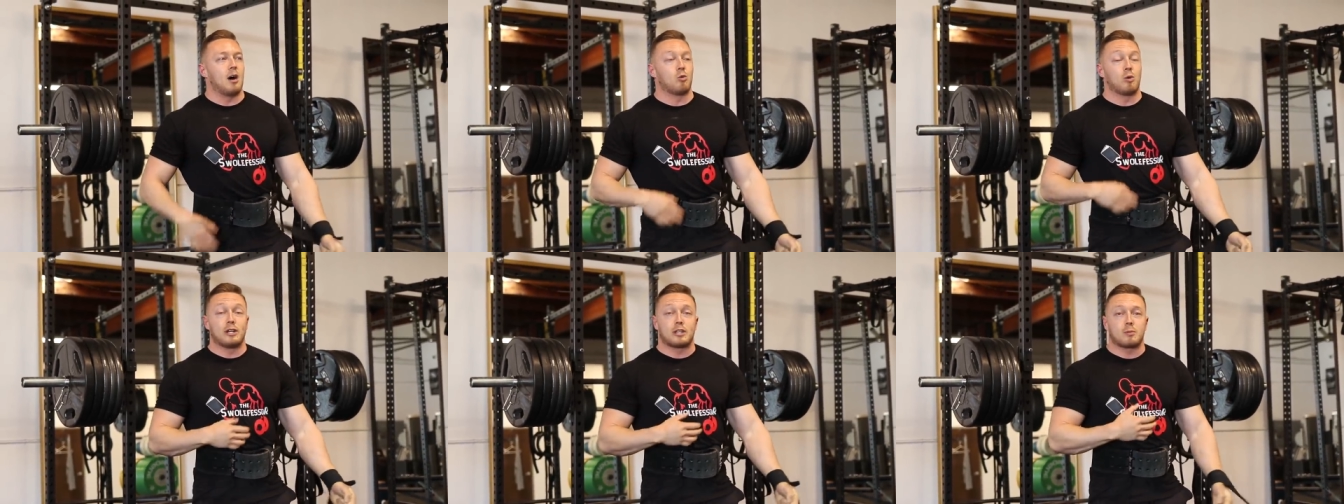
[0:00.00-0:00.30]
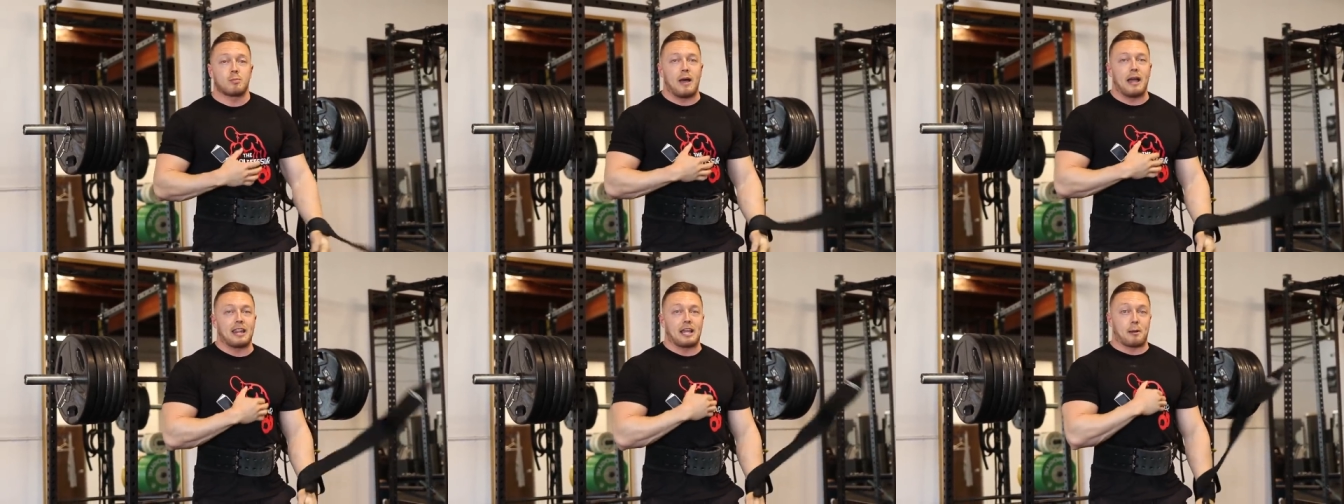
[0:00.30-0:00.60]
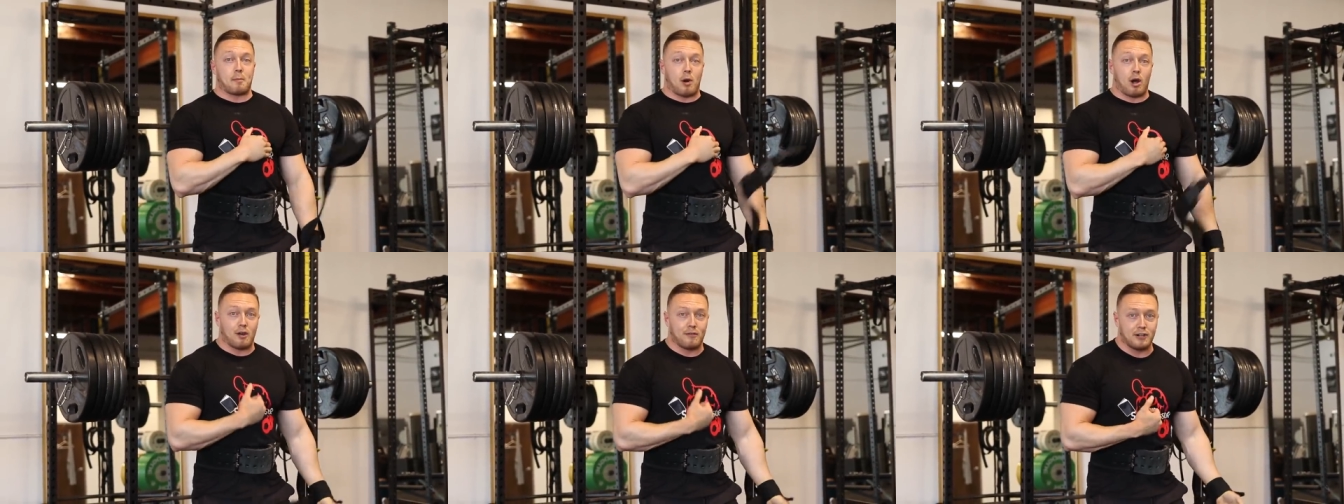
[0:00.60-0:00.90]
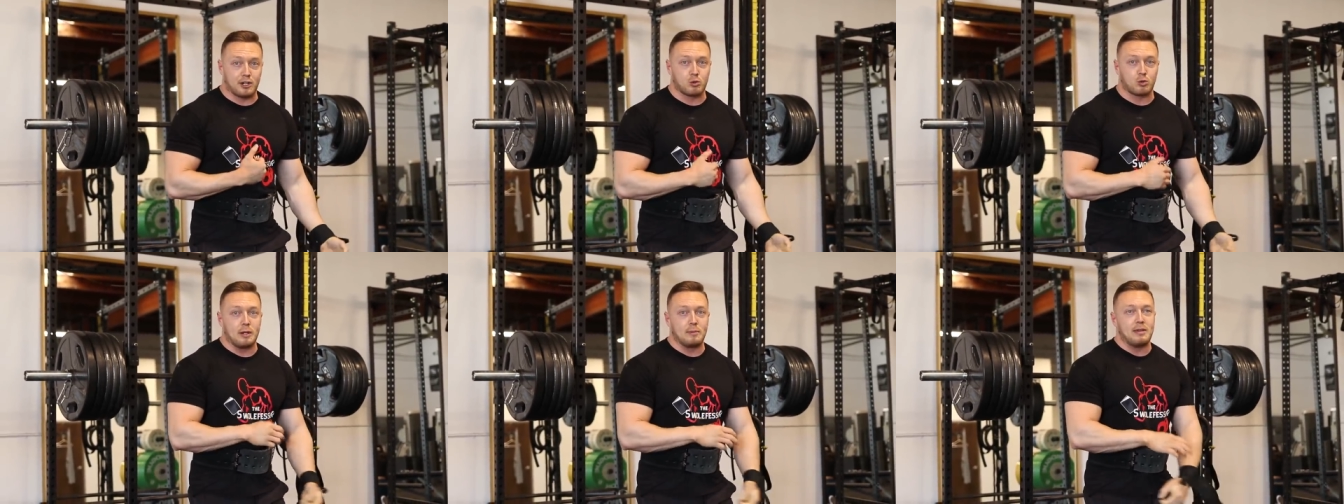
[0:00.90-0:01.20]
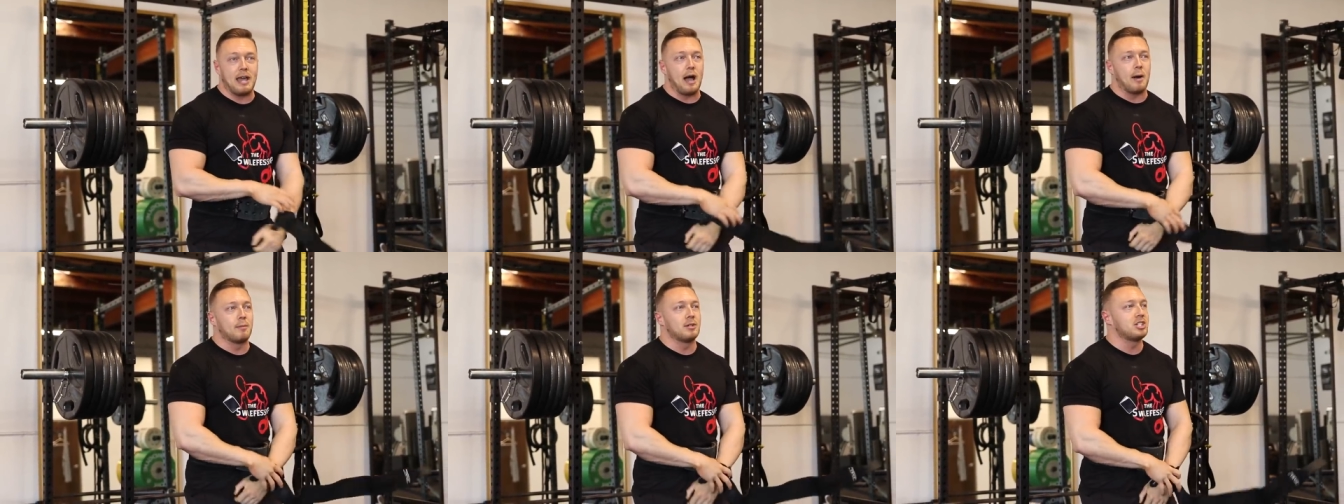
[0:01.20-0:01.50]
with my like perfect
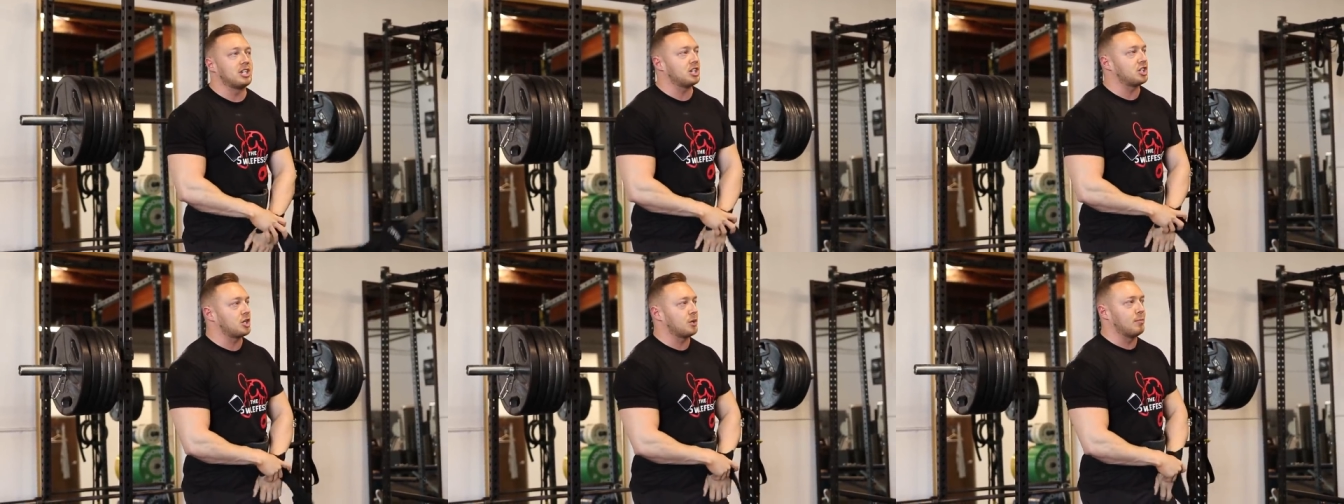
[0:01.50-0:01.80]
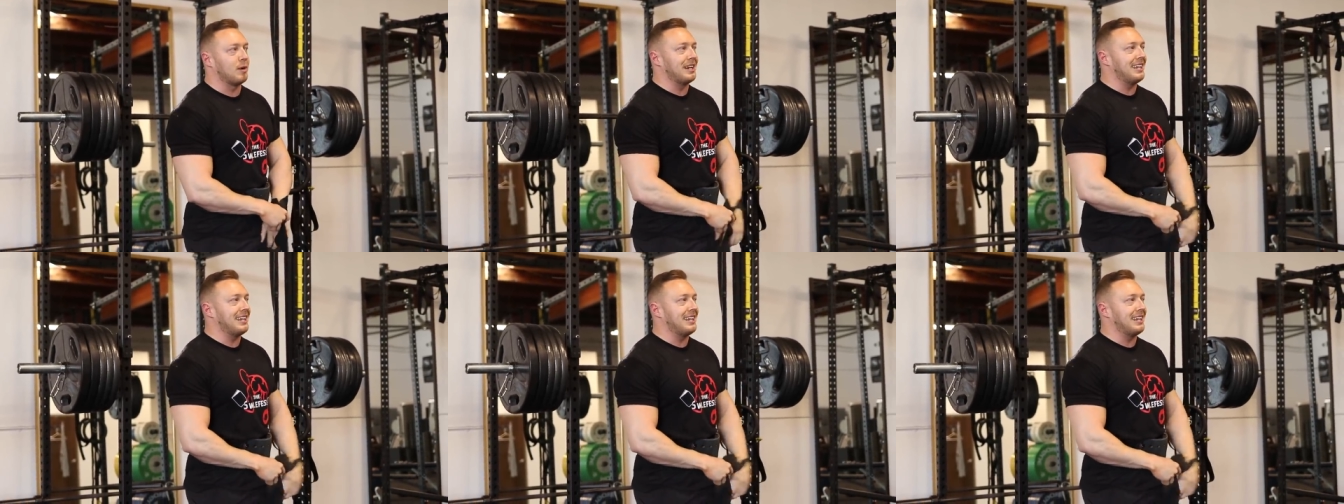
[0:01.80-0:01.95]
rib down position,